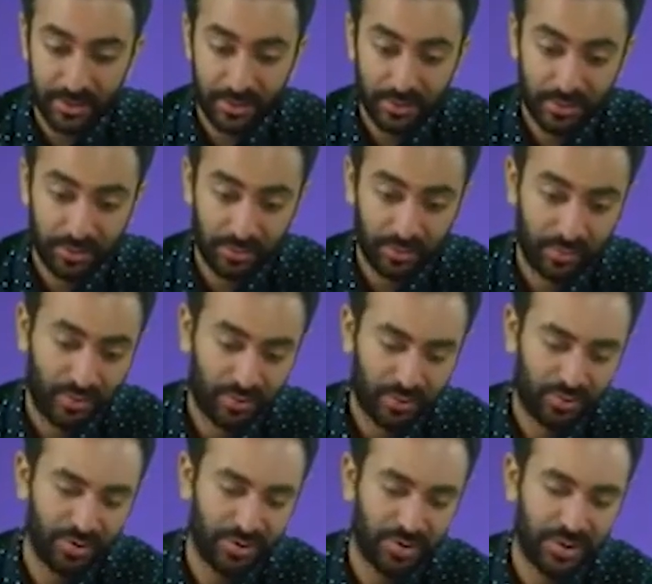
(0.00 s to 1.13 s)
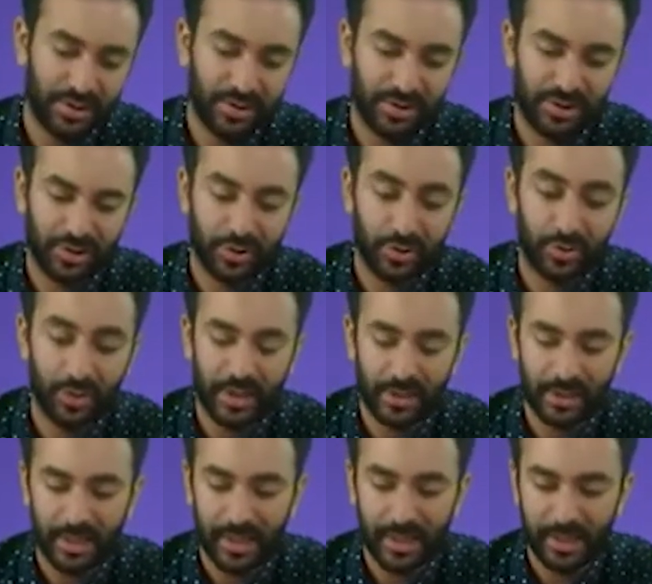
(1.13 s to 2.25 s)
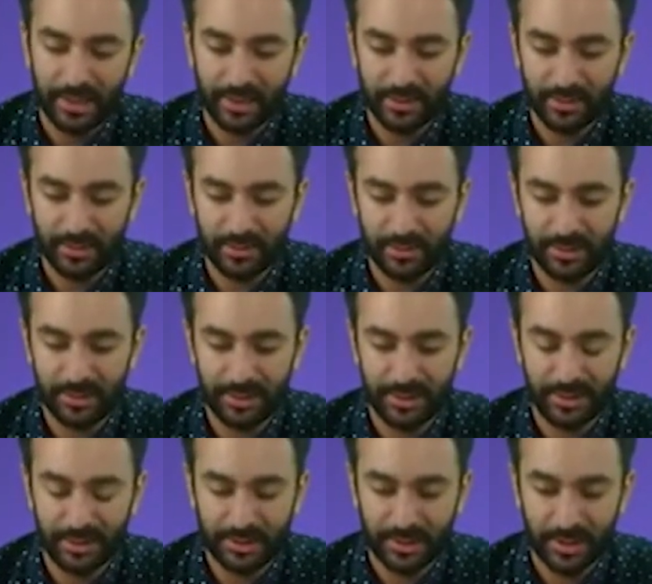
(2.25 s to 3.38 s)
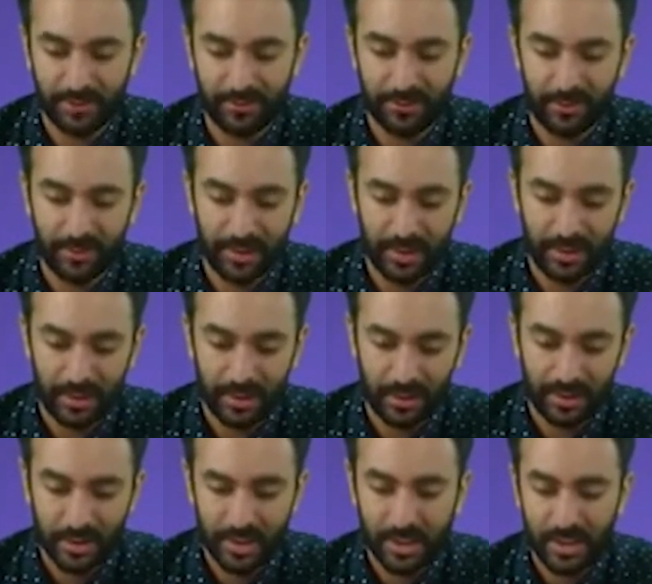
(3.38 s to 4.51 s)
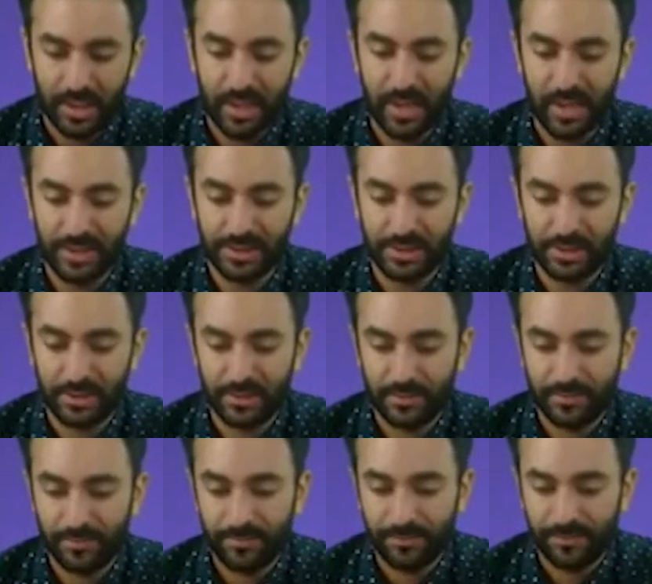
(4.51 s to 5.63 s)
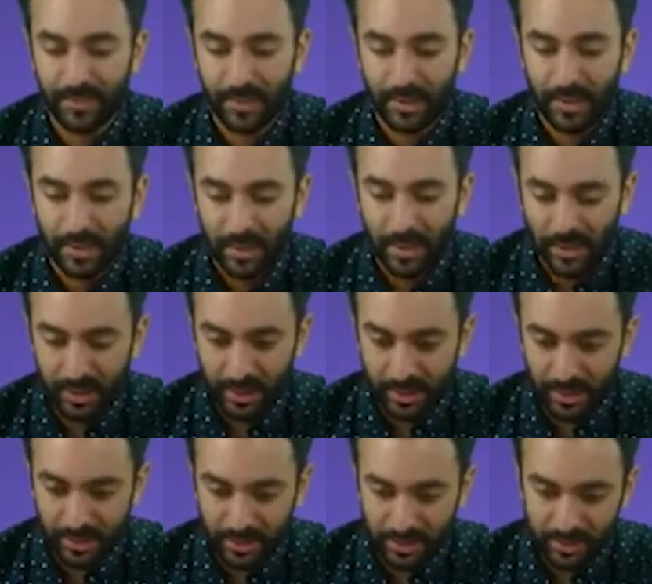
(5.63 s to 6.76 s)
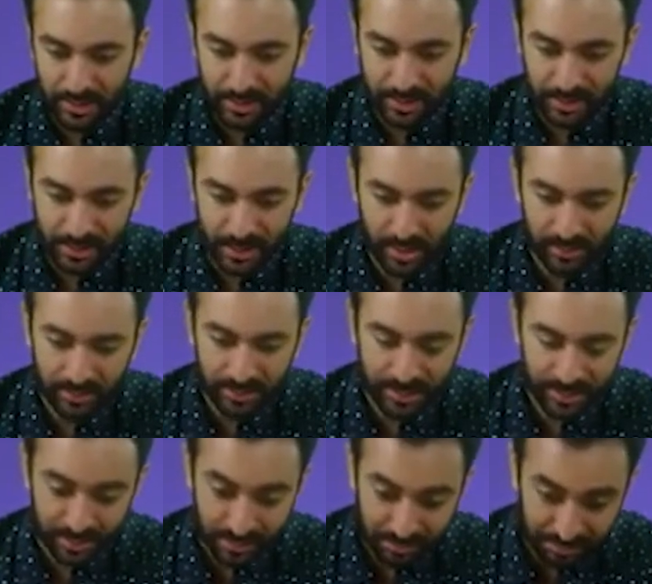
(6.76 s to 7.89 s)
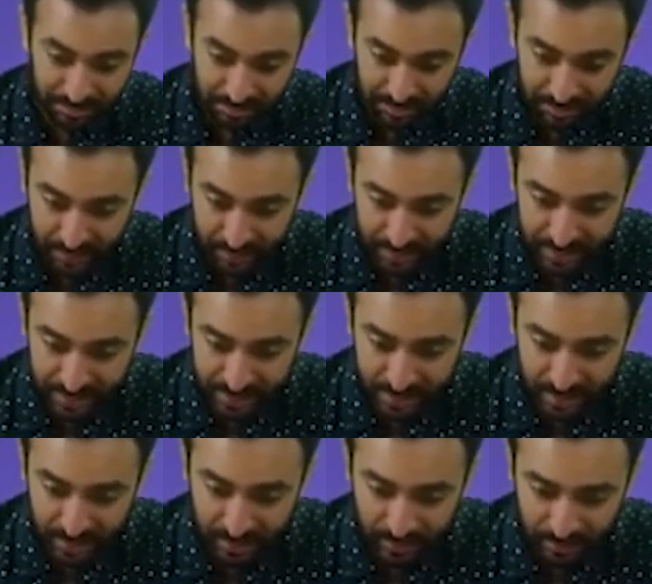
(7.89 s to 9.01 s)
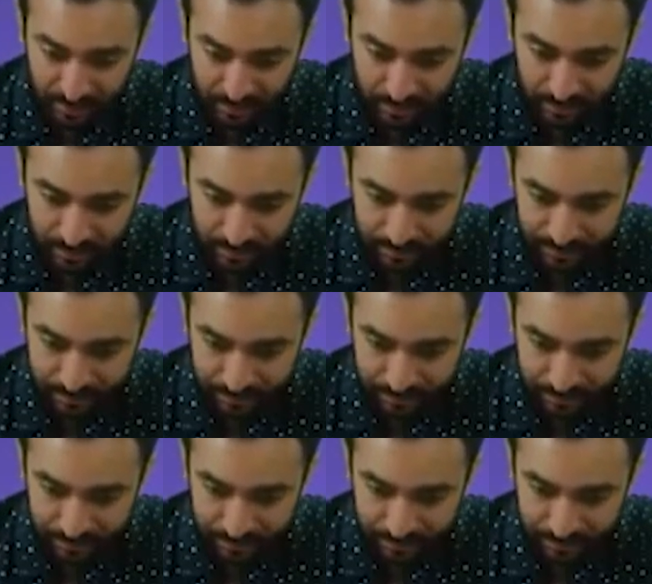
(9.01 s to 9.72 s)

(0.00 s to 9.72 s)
such a straight line, which is from the edges. And it just comes very easily,